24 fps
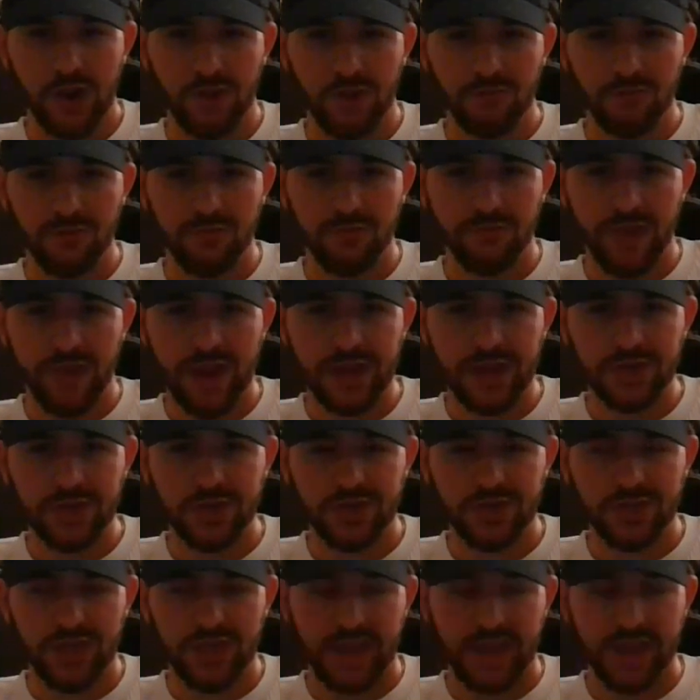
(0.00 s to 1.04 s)
a
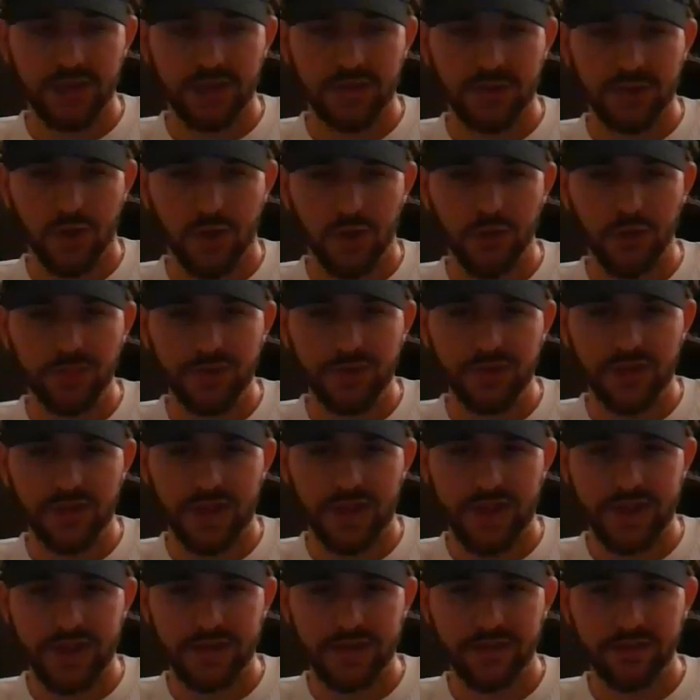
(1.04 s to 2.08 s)
revenge like Koba
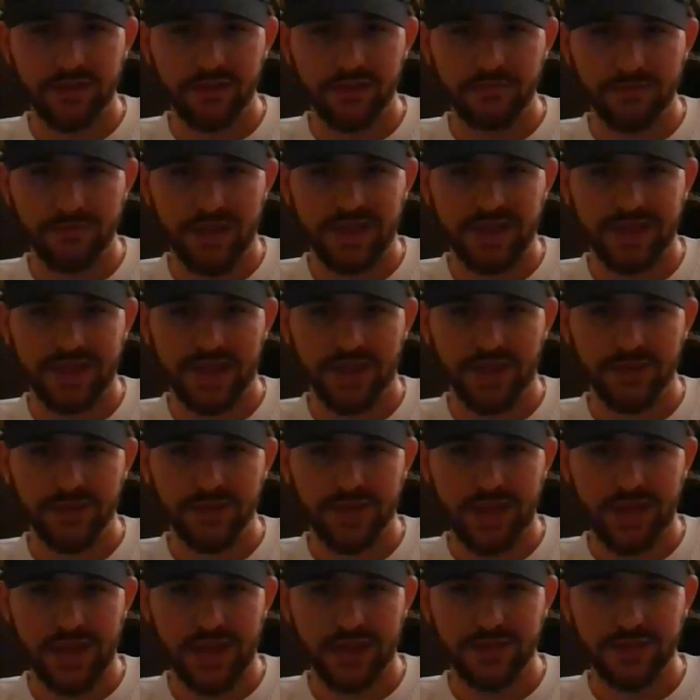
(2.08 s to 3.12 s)
like
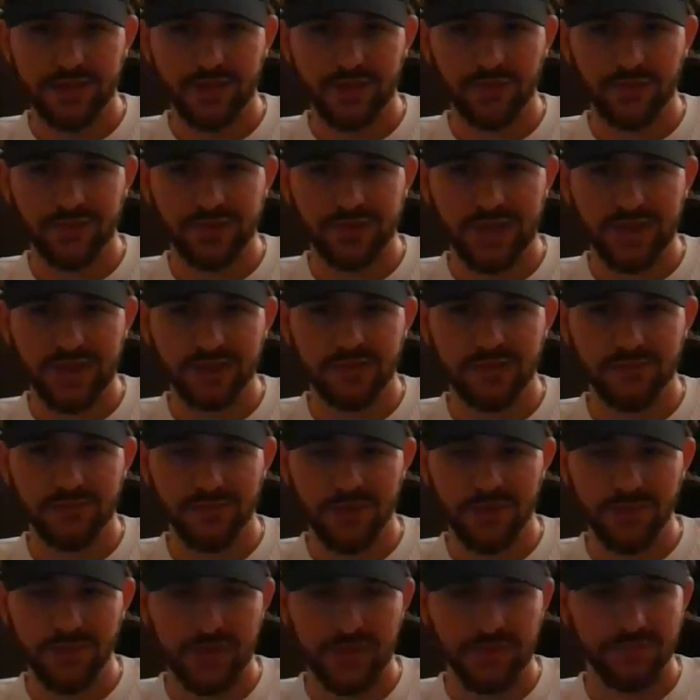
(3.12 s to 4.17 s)
mentality, and then towards the end of the
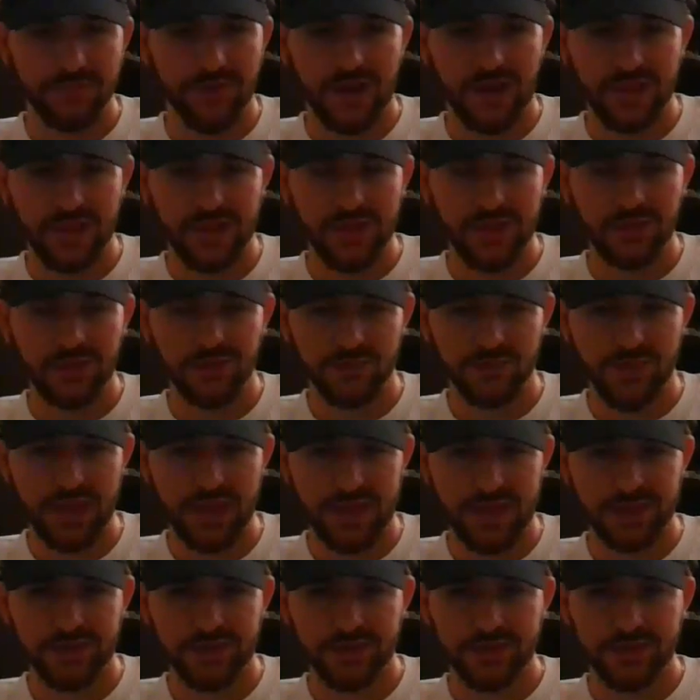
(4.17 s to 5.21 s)
film he finally knows
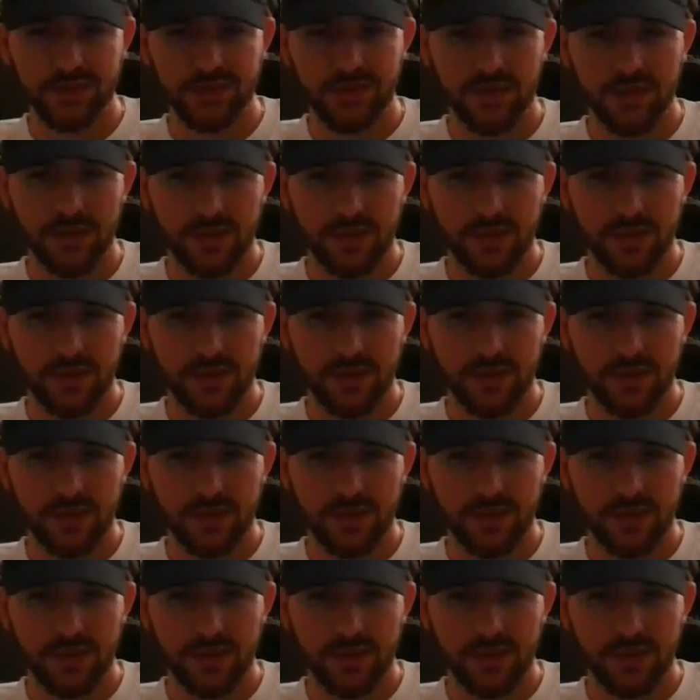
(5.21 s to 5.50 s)
peace.